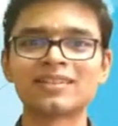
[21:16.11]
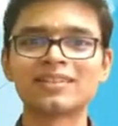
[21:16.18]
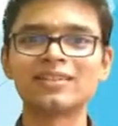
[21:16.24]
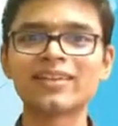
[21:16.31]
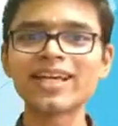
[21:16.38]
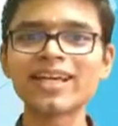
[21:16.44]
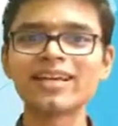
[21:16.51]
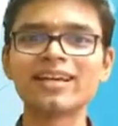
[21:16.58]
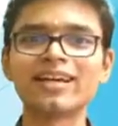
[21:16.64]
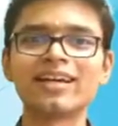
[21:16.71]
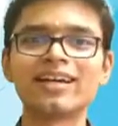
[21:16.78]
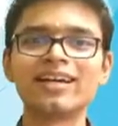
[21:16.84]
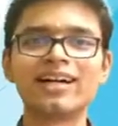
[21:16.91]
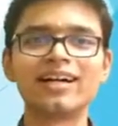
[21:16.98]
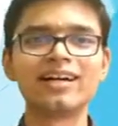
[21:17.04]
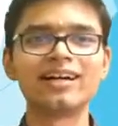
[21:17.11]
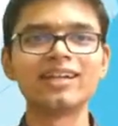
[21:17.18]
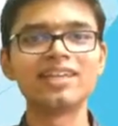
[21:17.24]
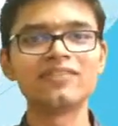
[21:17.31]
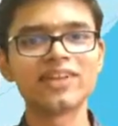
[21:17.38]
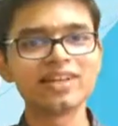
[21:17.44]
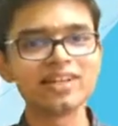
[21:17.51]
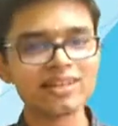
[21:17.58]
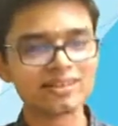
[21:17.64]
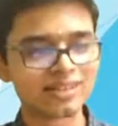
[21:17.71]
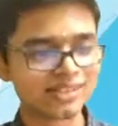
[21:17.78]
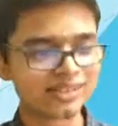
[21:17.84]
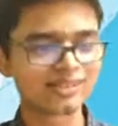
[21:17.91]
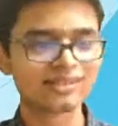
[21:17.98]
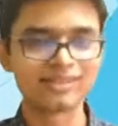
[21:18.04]
Okay. Even in
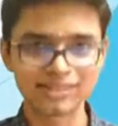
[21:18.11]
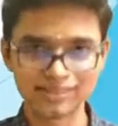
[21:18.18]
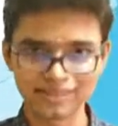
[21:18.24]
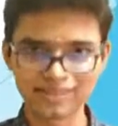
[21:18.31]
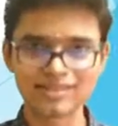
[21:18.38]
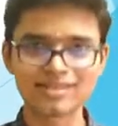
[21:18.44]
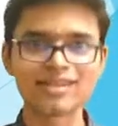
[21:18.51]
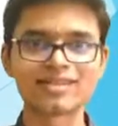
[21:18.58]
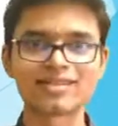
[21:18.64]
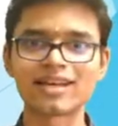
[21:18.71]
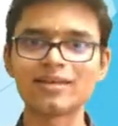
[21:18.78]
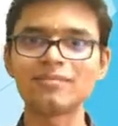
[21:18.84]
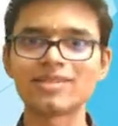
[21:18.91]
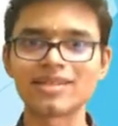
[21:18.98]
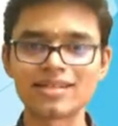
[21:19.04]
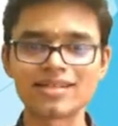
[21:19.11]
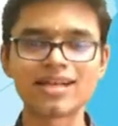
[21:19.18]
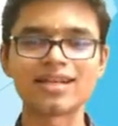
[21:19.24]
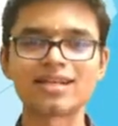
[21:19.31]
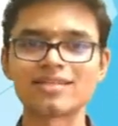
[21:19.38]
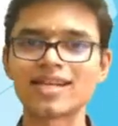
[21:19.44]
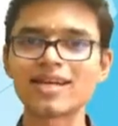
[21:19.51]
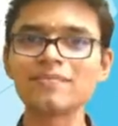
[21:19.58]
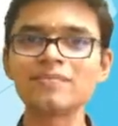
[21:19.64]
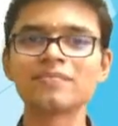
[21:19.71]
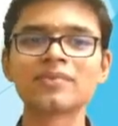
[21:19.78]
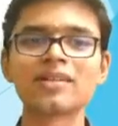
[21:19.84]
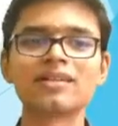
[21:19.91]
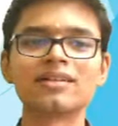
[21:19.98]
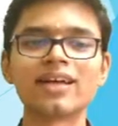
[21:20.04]
this year's exam, CSAT exam,
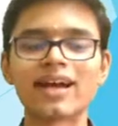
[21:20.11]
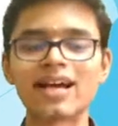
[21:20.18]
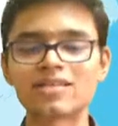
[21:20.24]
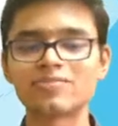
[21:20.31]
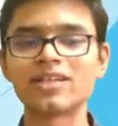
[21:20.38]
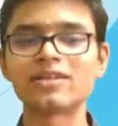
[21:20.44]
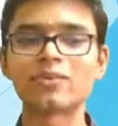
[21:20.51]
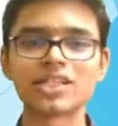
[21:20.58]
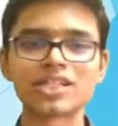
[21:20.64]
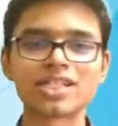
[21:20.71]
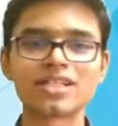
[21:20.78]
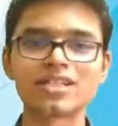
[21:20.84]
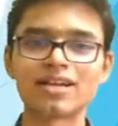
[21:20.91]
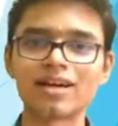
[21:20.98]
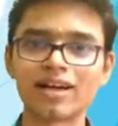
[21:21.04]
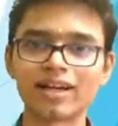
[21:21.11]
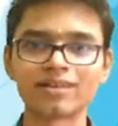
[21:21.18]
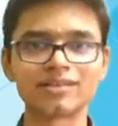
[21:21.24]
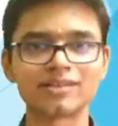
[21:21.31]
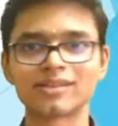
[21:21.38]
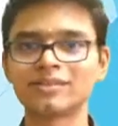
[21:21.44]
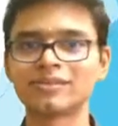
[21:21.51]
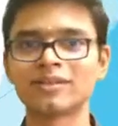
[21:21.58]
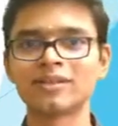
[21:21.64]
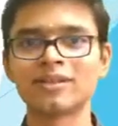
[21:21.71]
there has been questions regarding this.